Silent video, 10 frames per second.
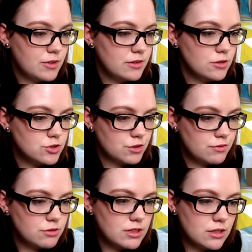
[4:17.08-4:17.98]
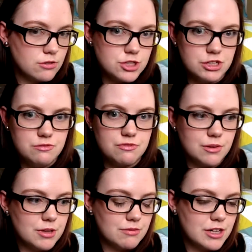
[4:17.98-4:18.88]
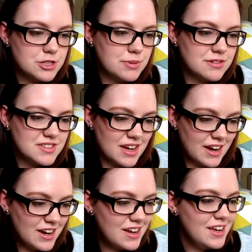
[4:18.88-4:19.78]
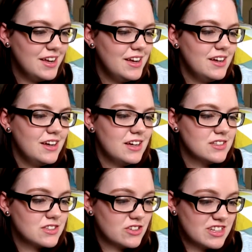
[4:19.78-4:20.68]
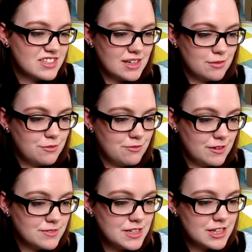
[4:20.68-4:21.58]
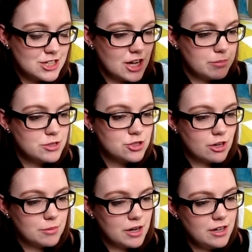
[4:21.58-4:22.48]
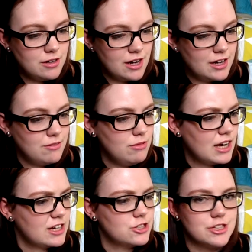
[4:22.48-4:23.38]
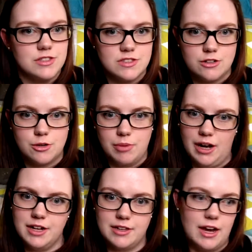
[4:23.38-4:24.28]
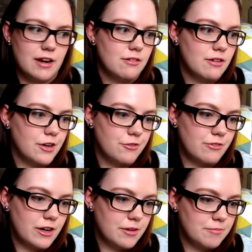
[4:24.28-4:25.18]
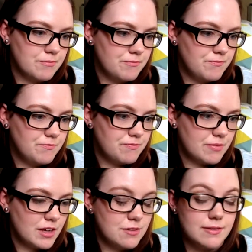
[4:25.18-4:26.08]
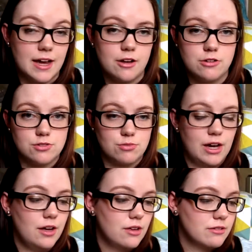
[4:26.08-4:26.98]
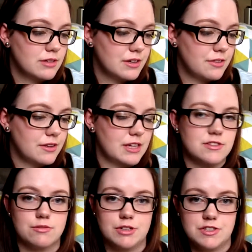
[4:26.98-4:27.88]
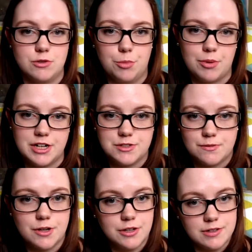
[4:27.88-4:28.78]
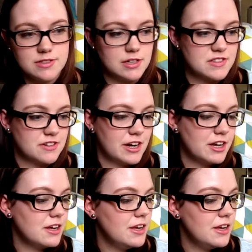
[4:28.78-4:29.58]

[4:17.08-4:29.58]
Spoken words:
Ultra Fluid Lotion from La Roche-Posay is $37.50 at Shoppers Drug Mart. I would actually consider buying that if that goes well. I think that's a reasonable price for a good sunscreen.